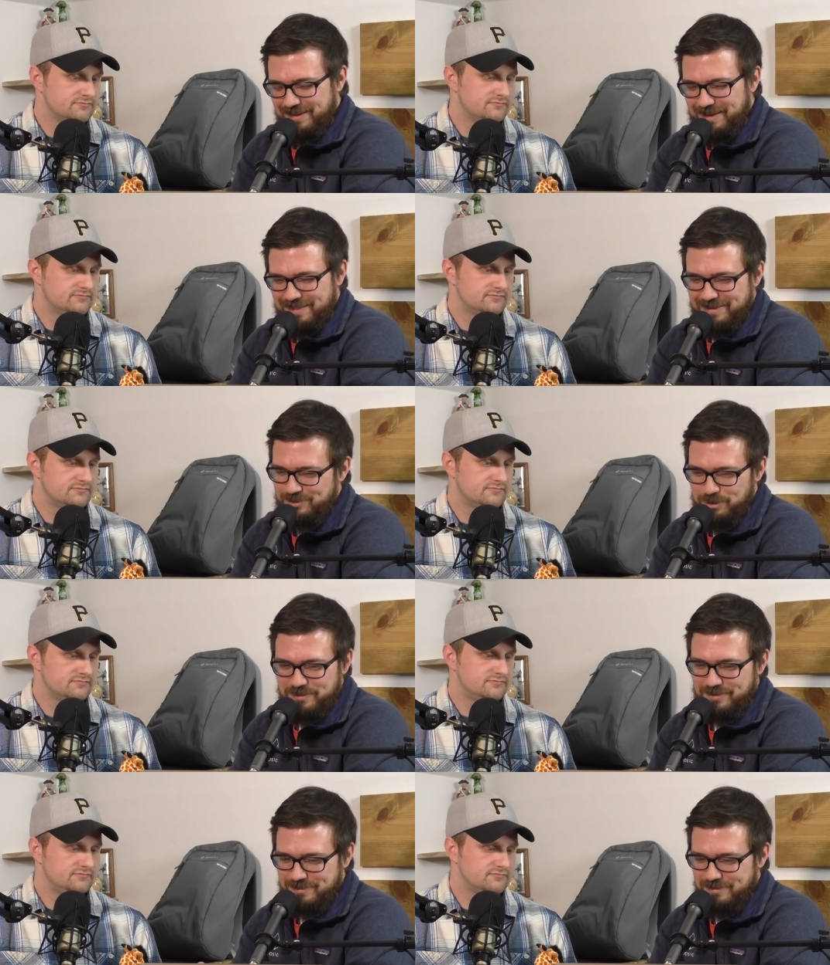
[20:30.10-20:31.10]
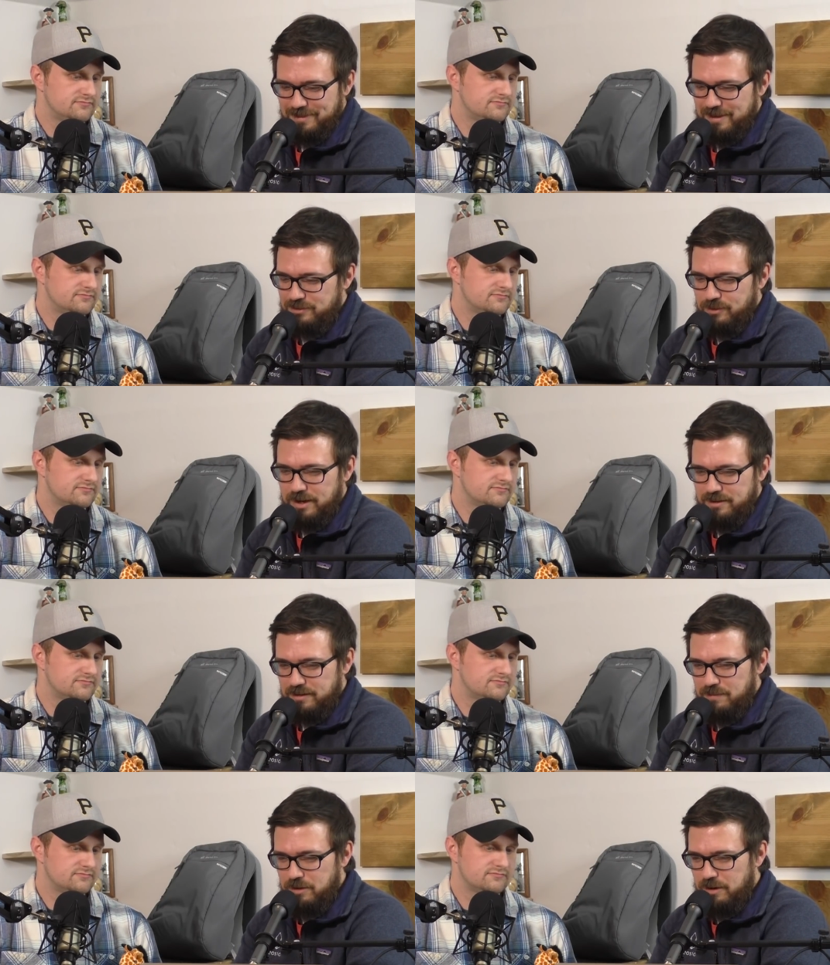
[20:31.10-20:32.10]
Speaker 1: yeah, so this is, it's great.
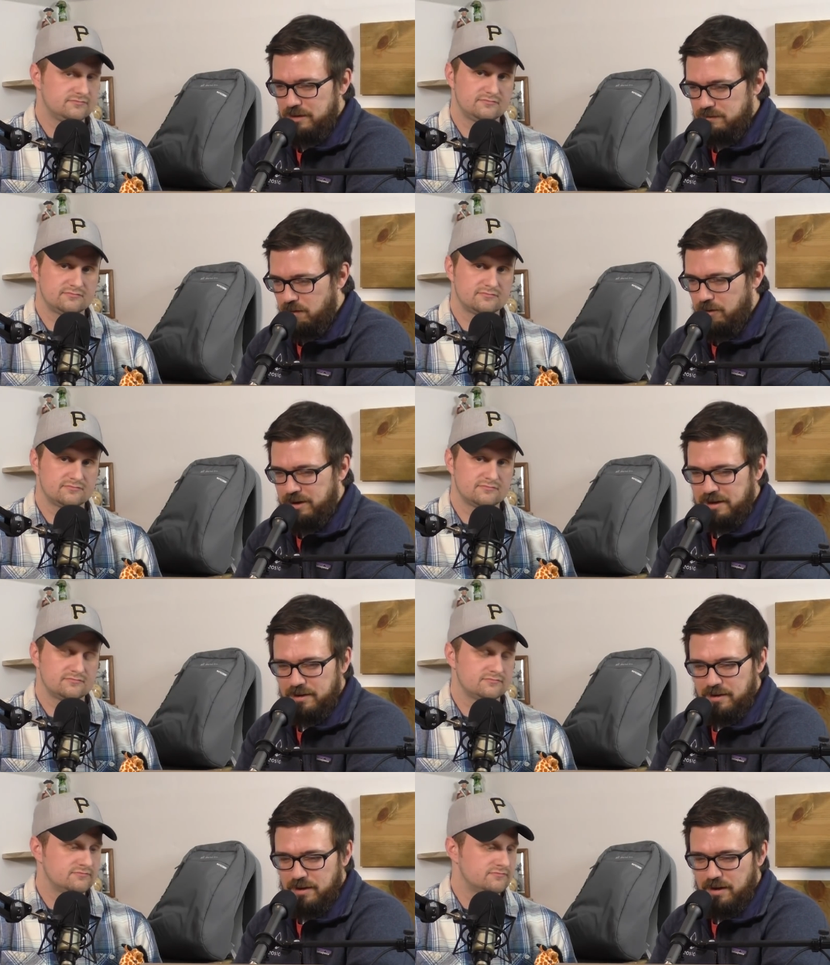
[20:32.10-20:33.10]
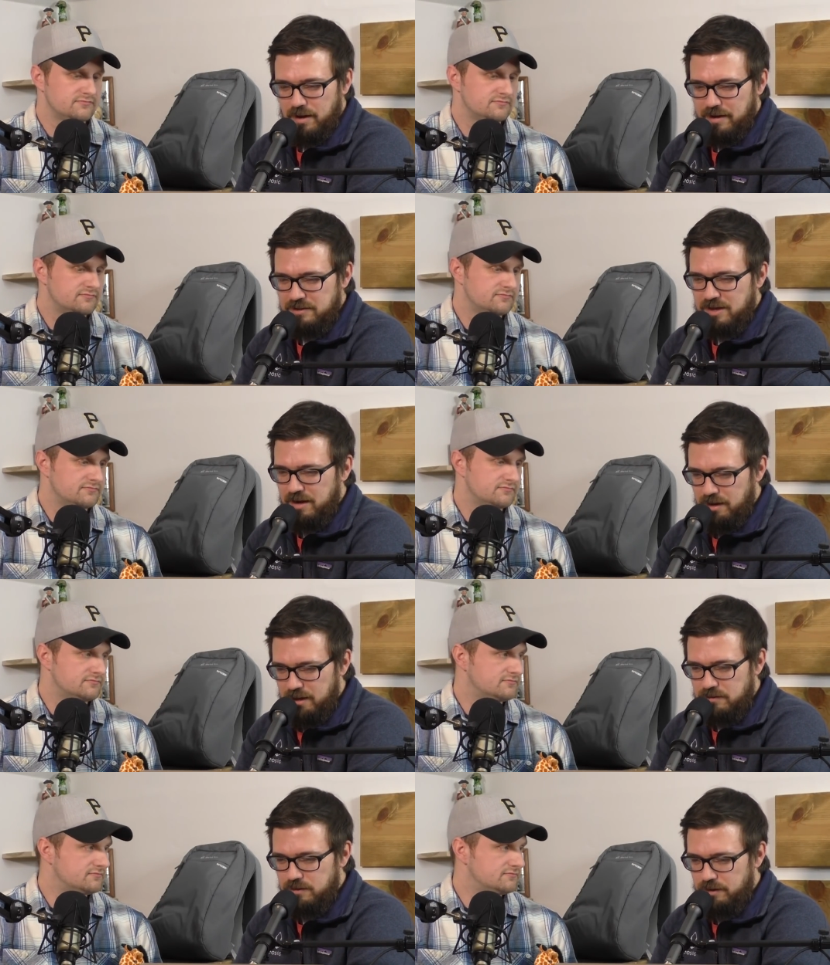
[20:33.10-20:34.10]
The community is growing. It's getting
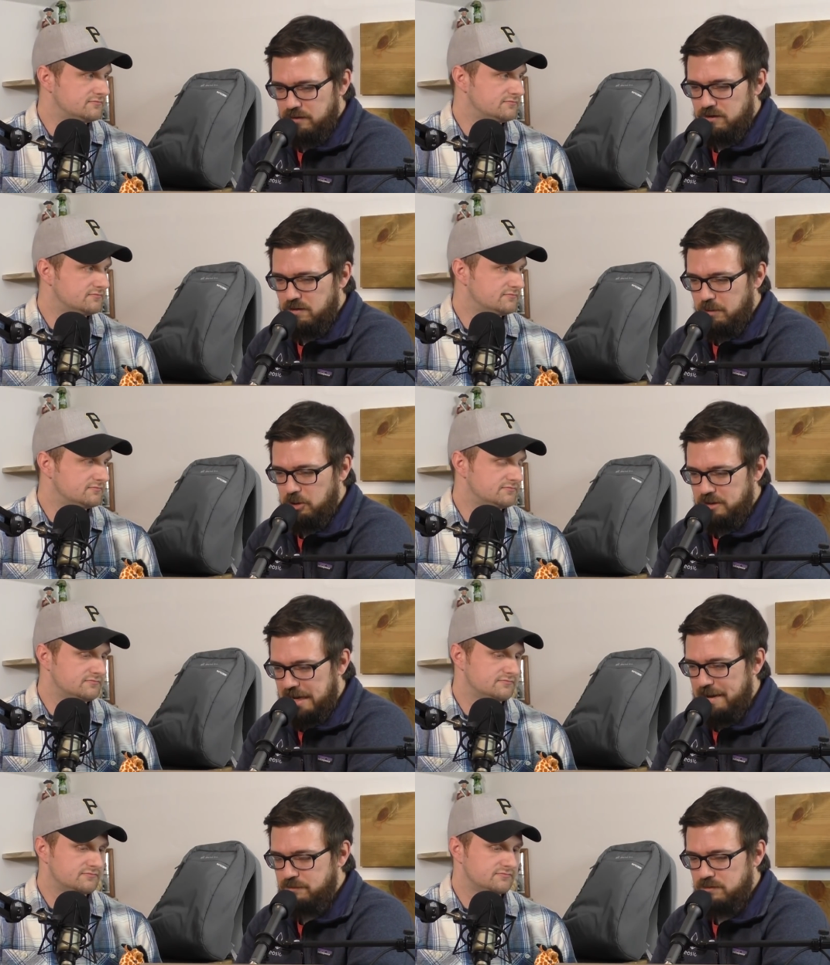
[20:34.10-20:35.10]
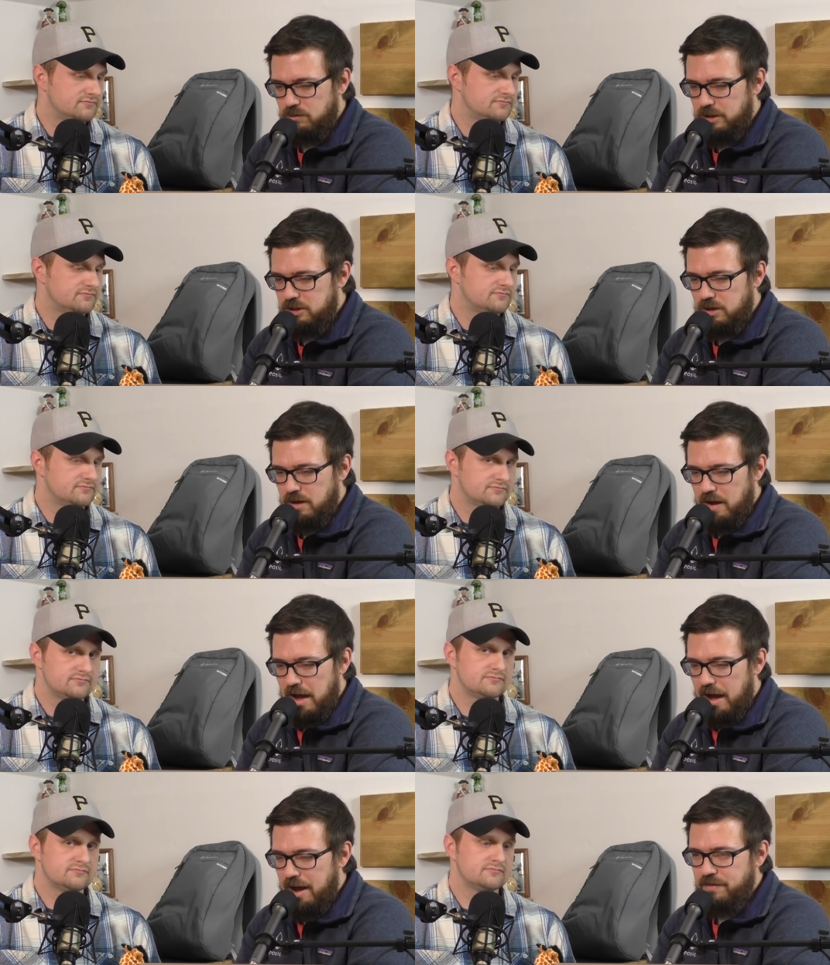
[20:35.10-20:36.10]
easier and easier to build dApps, which
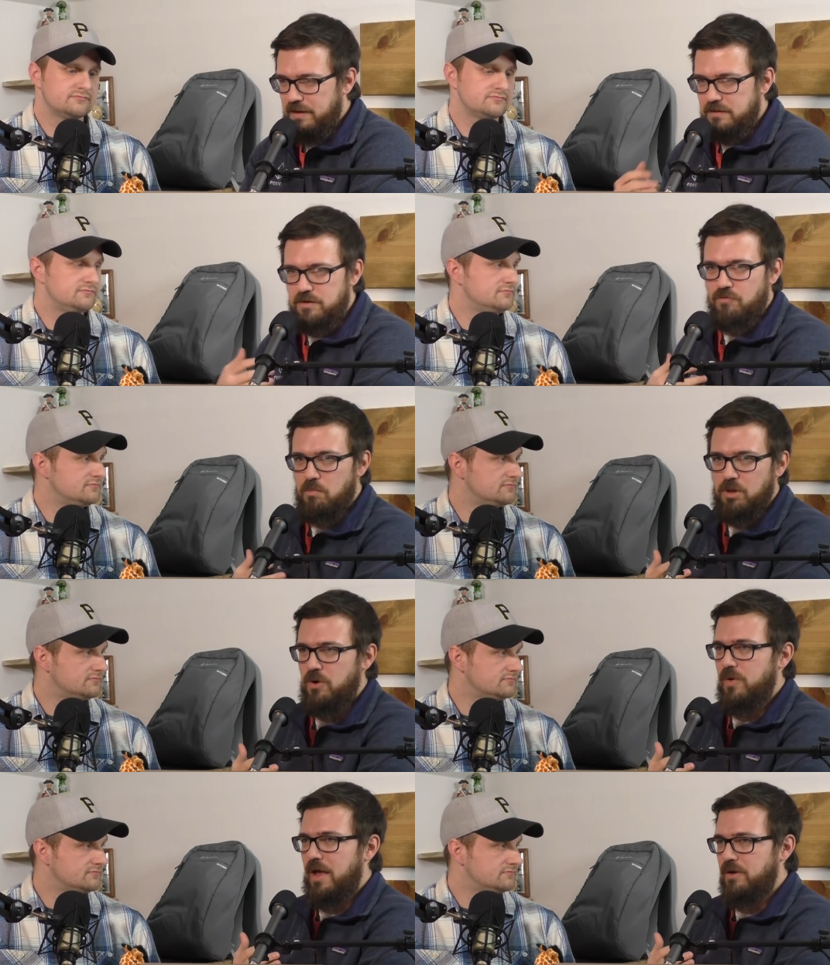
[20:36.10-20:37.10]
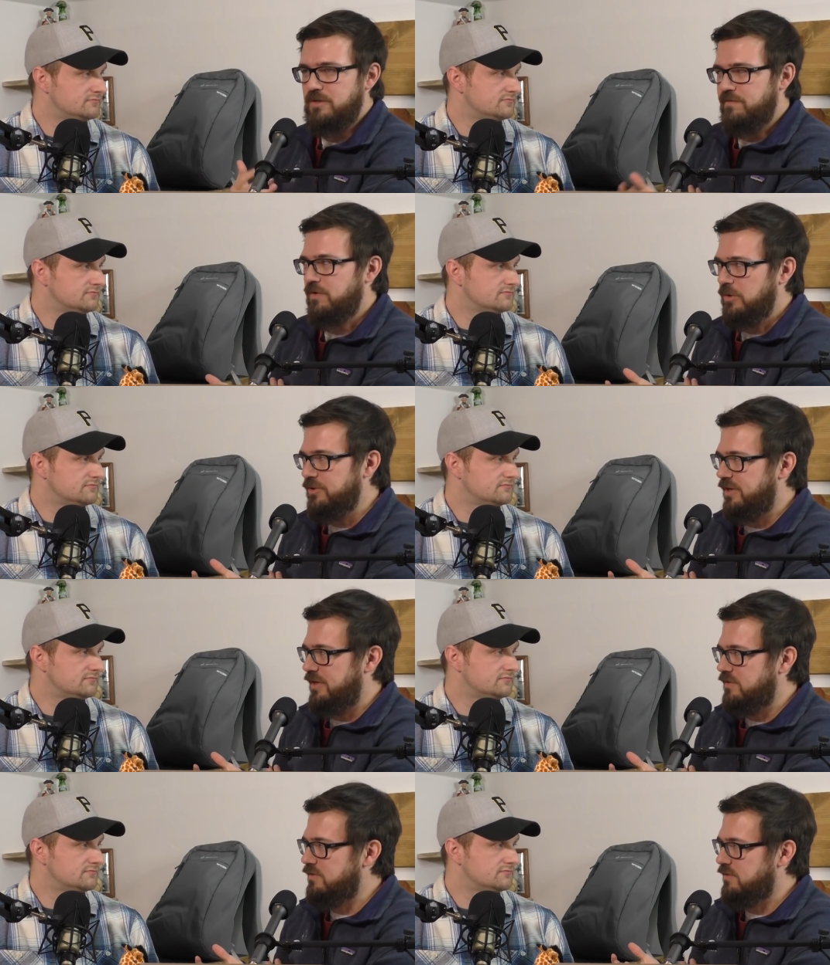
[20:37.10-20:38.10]
I think it's overblown how difficult it
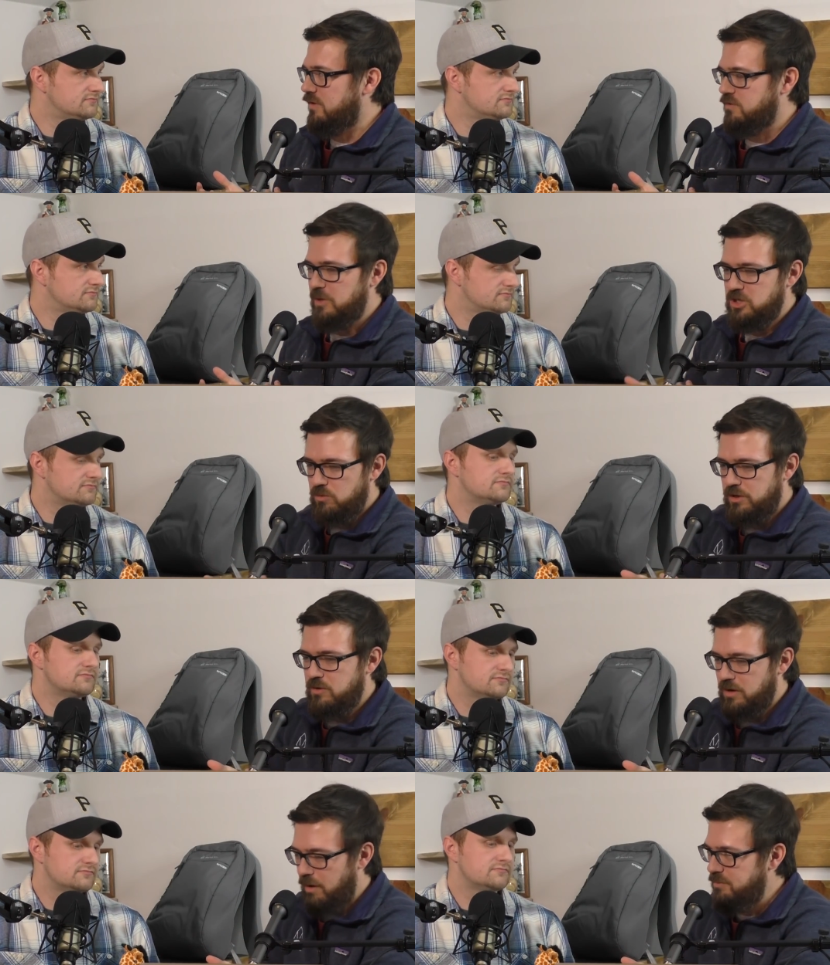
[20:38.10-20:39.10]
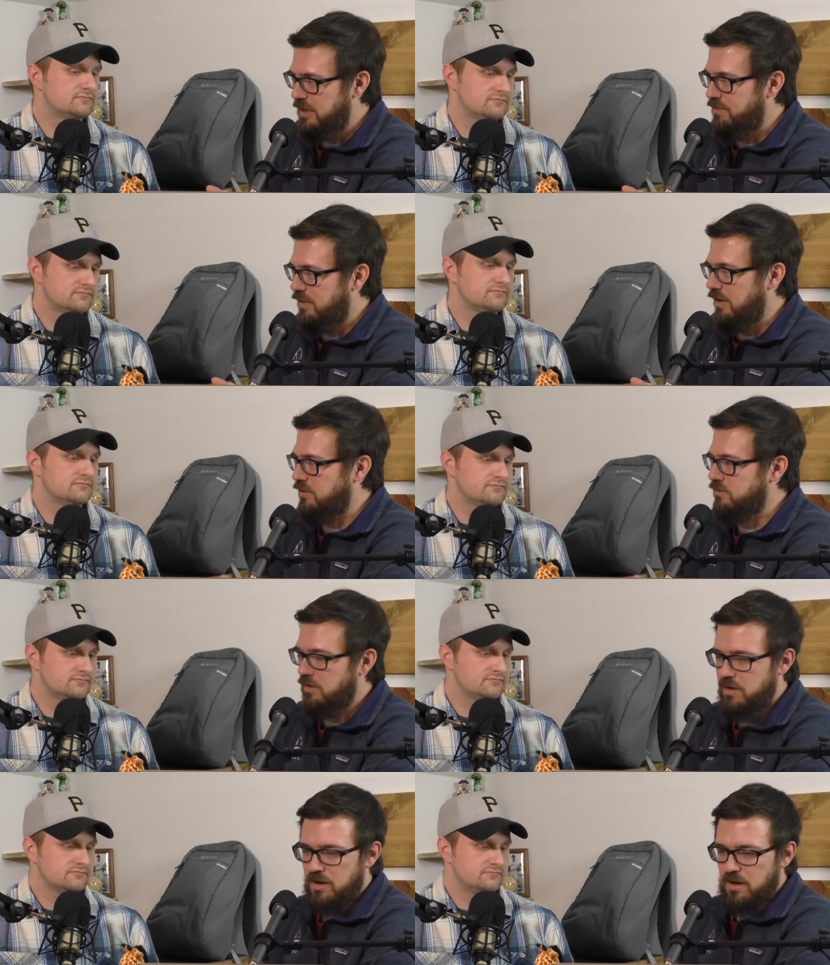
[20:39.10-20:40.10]
is, especially when you can update things.